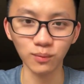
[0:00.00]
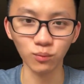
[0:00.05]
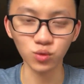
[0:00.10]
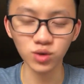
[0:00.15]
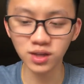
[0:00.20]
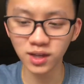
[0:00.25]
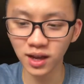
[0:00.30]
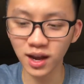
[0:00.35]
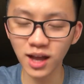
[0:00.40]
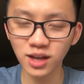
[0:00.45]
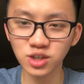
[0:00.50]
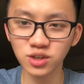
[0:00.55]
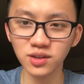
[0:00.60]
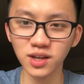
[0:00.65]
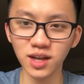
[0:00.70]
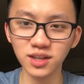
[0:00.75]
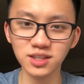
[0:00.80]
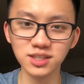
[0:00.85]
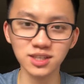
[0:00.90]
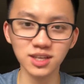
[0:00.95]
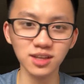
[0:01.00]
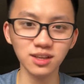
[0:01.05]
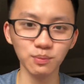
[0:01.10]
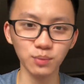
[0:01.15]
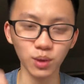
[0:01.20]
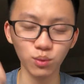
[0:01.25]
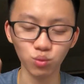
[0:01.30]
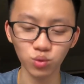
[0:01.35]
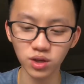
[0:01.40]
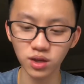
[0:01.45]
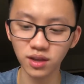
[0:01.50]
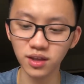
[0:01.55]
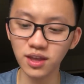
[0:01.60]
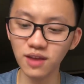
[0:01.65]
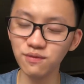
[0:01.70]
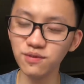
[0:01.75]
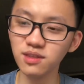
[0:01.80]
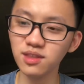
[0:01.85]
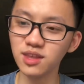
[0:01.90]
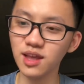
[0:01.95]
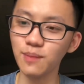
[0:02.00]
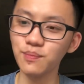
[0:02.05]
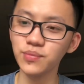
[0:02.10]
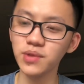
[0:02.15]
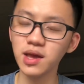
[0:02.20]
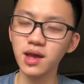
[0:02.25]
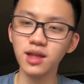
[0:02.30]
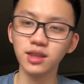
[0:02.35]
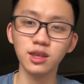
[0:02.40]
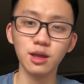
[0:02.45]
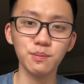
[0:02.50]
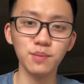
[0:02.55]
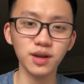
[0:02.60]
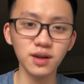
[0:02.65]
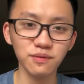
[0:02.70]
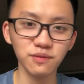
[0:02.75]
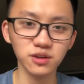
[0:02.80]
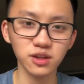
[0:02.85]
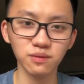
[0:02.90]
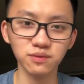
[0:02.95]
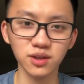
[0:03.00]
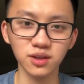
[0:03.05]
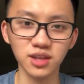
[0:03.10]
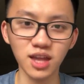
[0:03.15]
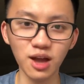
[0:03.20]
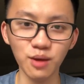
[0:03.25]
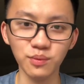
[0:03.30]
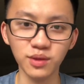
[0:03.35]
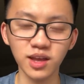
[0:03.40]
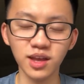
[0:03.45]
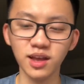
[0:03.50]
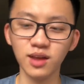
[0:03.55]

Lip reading: We can actually understand them, and we are giving them the benefit of the doubt.